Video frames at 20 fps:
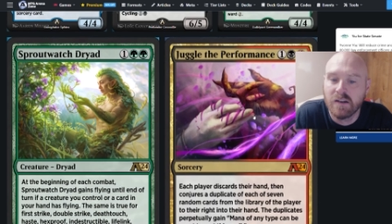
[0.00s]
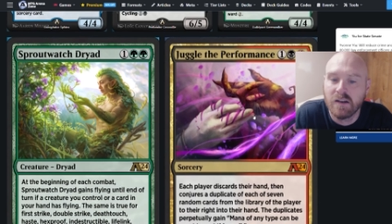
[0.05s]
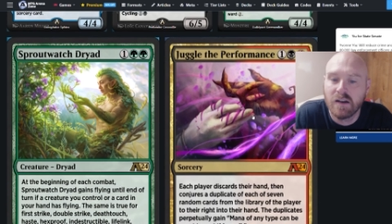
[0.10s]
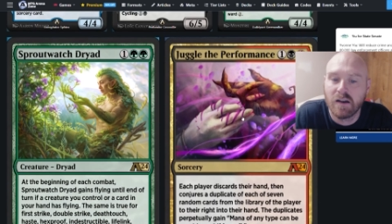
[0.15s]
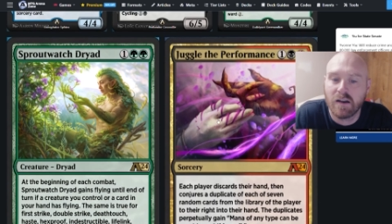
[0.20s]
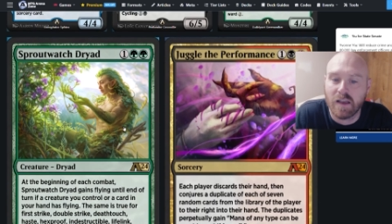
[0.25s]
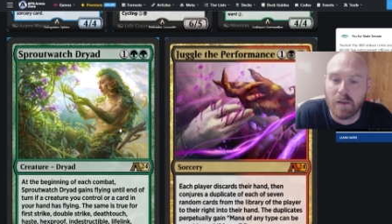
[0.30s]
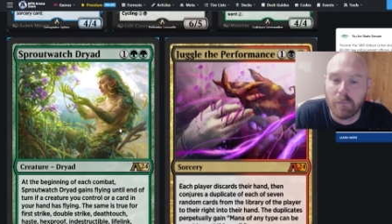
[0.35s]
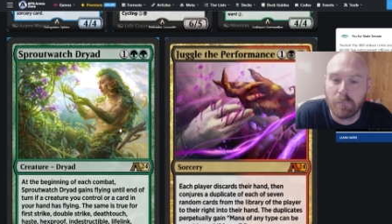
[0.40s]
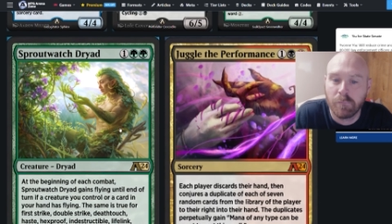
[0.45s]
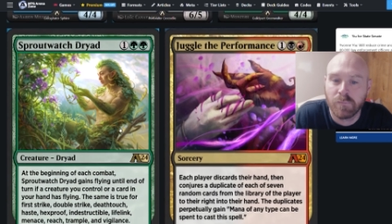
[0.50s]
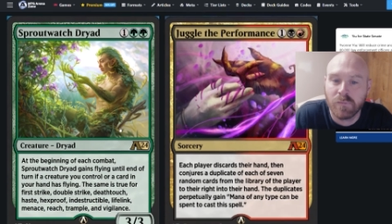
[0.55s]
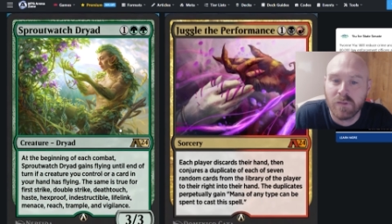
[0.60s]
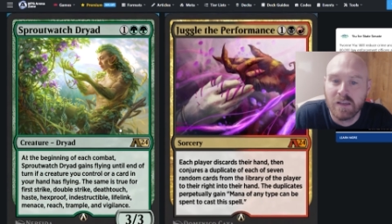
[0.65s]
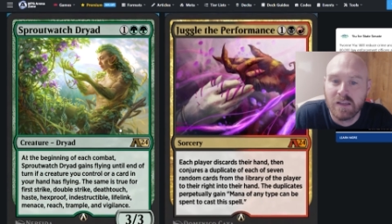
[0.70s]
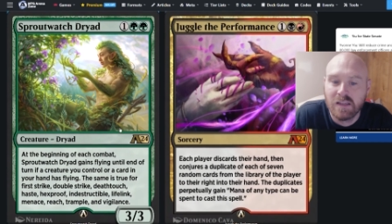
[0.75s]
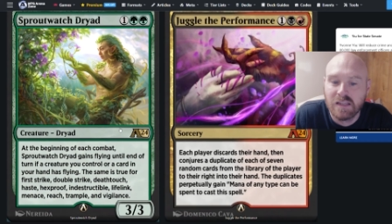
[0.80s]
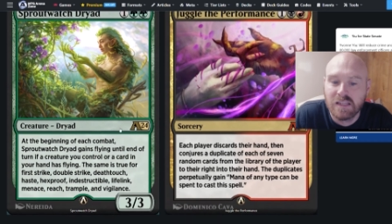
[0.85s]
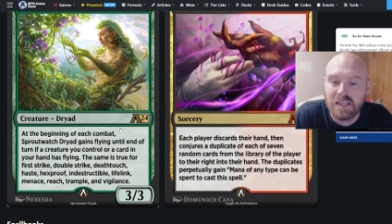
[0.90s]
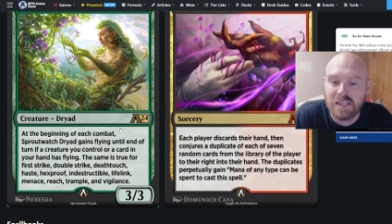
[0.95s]
Okay,
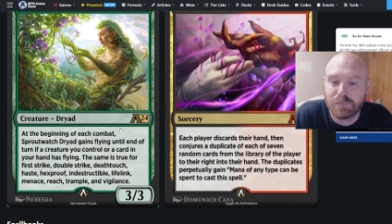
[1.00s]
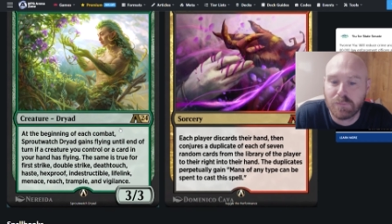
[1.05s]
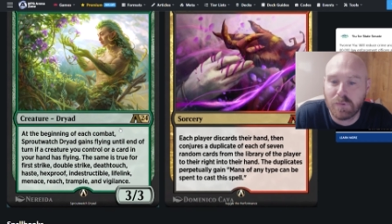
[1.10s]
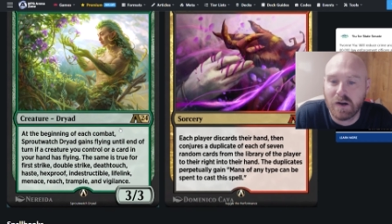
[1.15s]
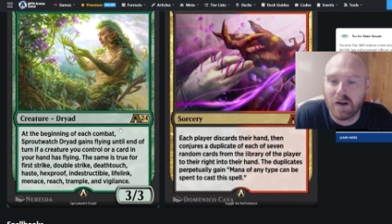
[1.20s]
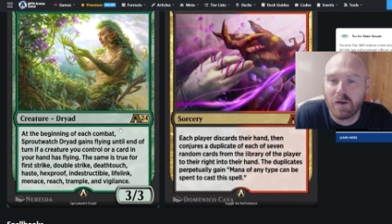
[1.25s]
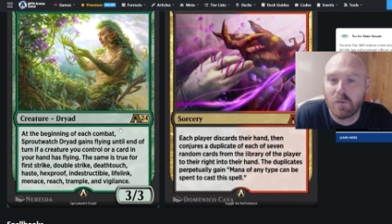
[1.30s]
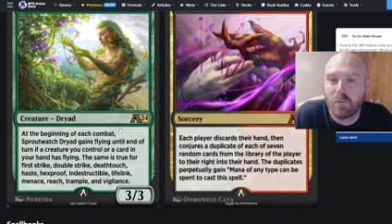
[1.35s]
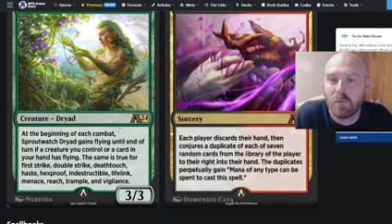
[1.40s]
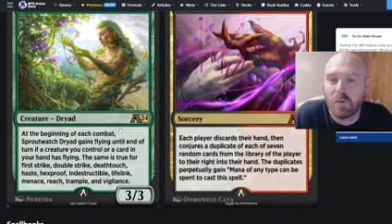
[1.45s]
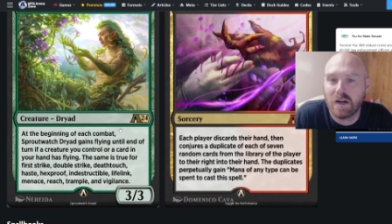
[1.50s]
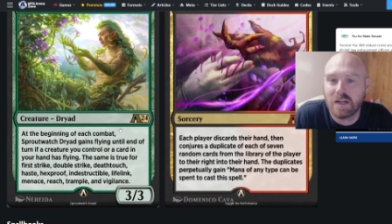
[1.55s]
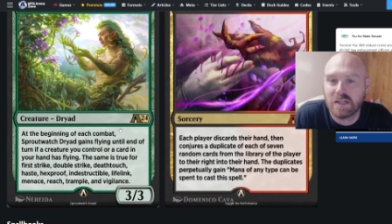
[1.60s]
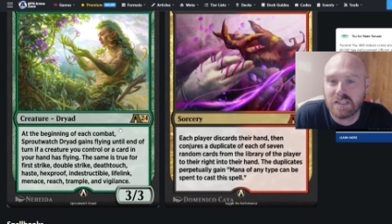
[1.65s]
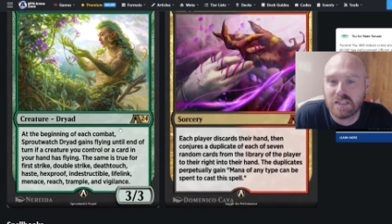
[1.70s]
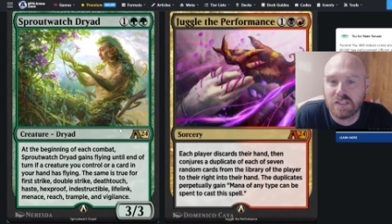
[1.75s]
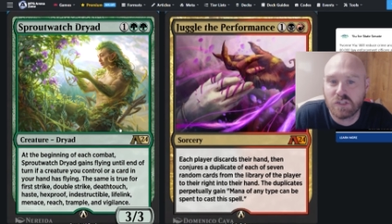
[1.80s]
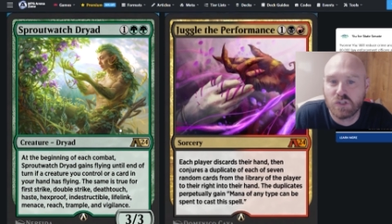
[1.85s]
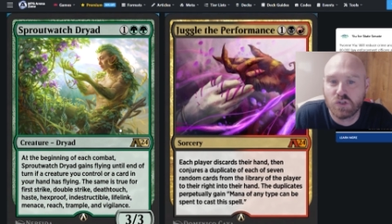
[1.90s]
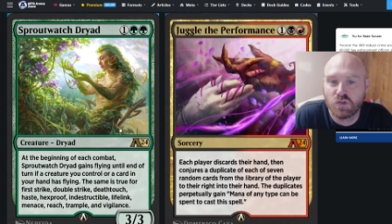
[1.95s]
Sprout
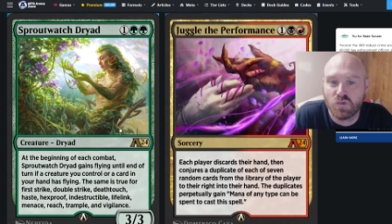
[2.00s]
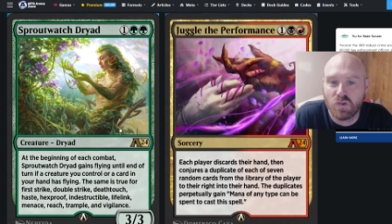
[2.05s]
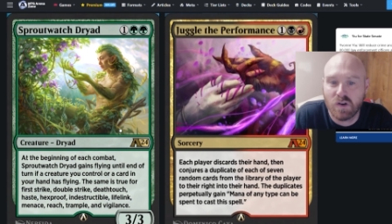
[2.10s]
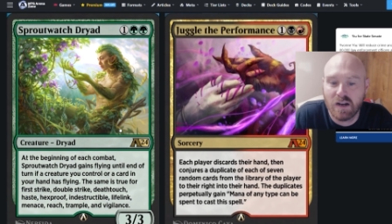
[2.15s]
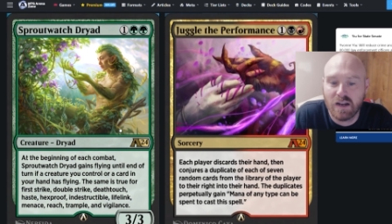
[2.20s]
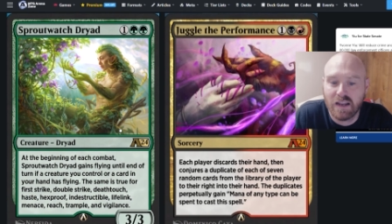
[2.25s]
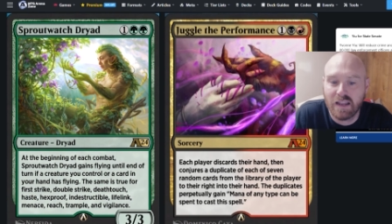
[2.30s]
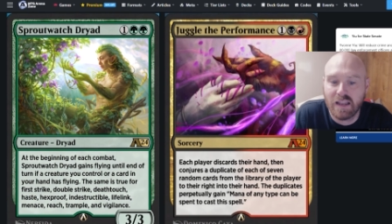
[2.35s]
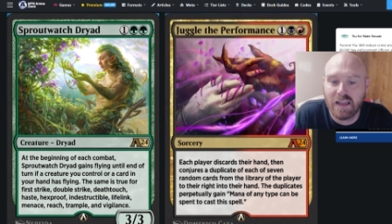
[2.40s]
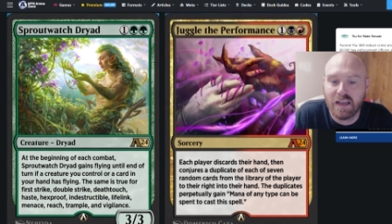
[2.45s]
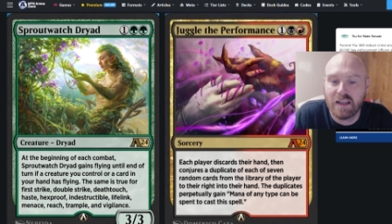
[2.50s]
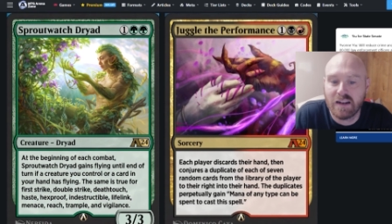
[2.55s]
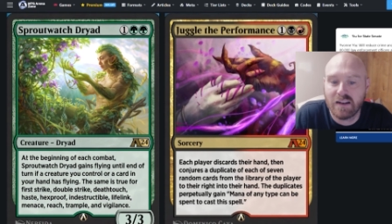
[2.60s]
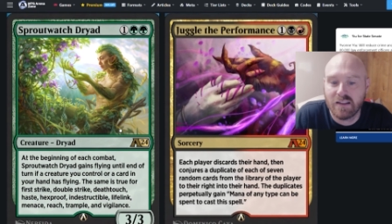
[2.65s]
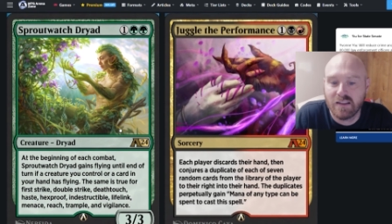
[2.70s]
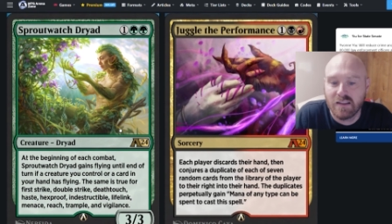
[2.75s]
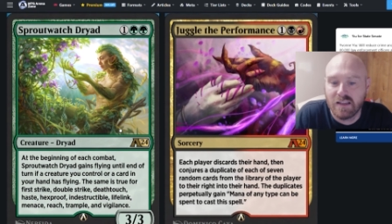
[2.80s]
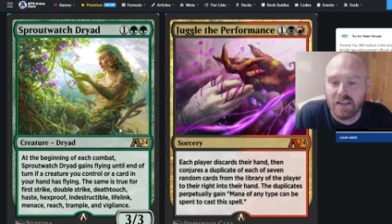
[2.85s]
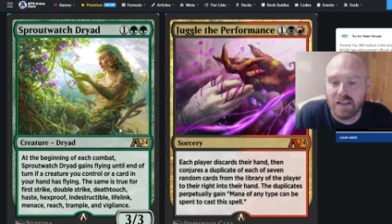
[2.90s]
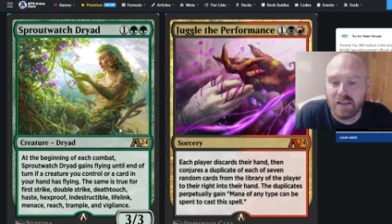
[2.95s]
Watch Dryad.